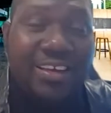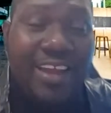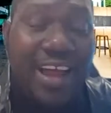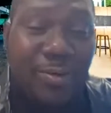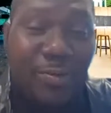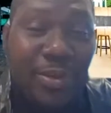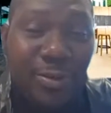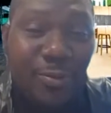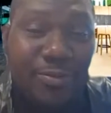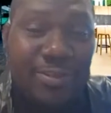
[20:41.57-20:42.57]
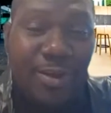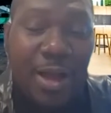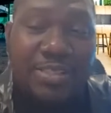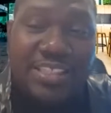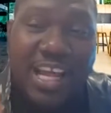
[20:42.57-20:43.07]
That could be you. So
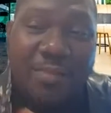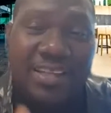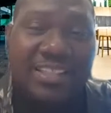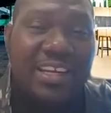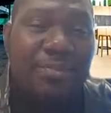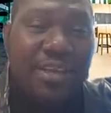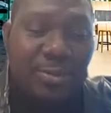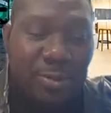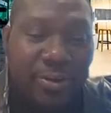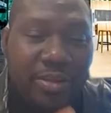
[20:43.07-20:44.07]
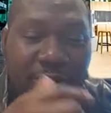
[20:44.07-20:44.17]
I will start by telling my story